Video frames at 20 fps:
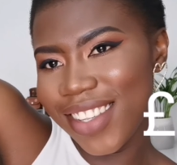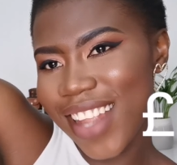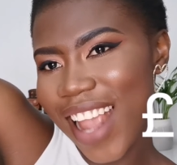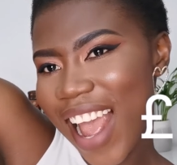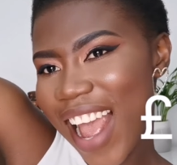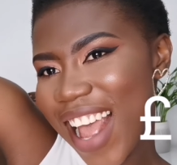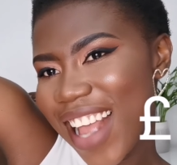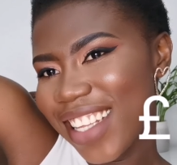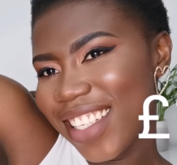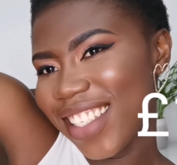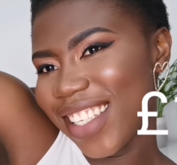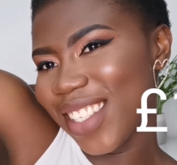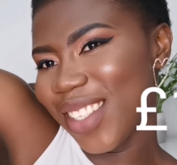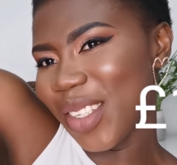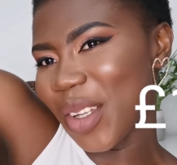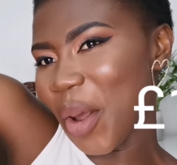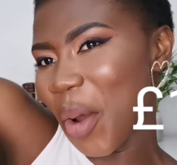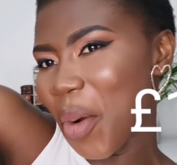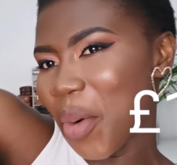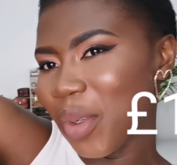Yeah, it's
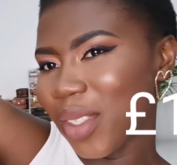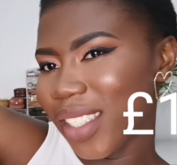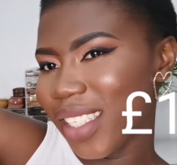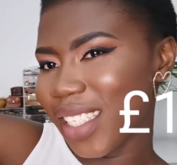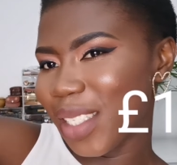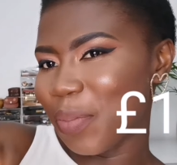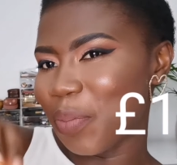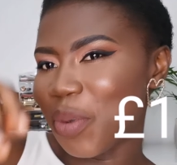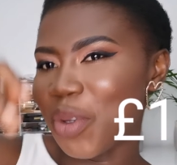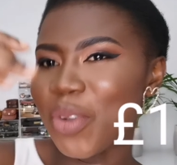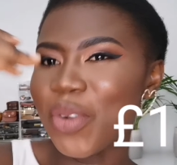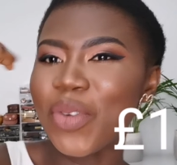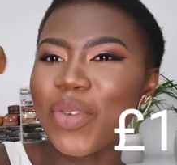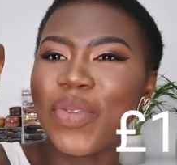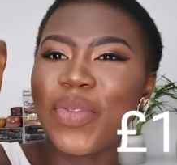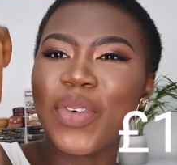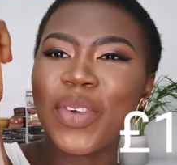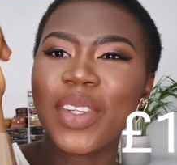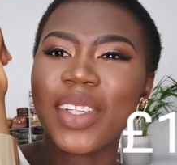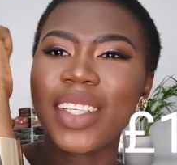gold. It's
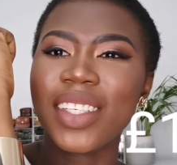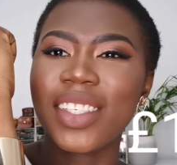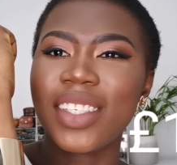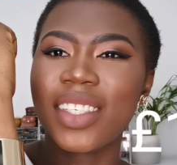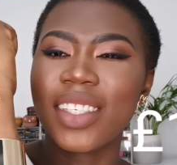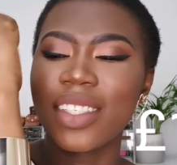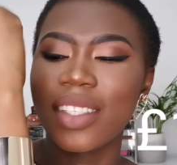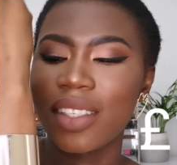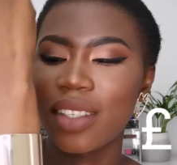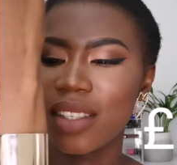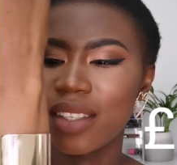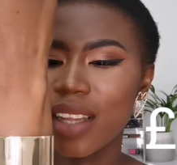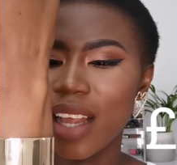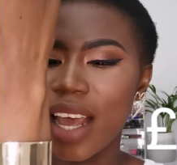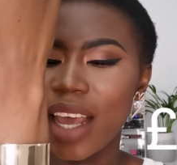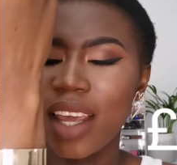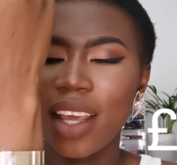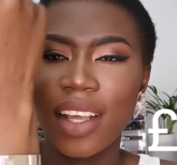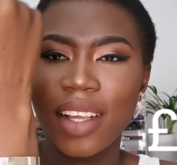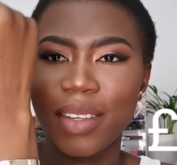beautiful. It's just
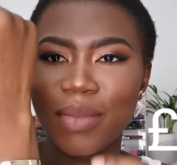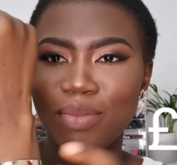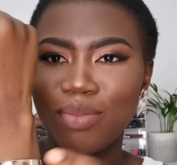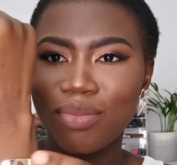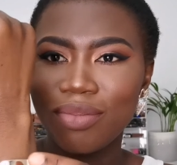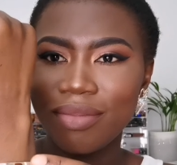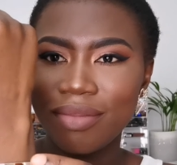like,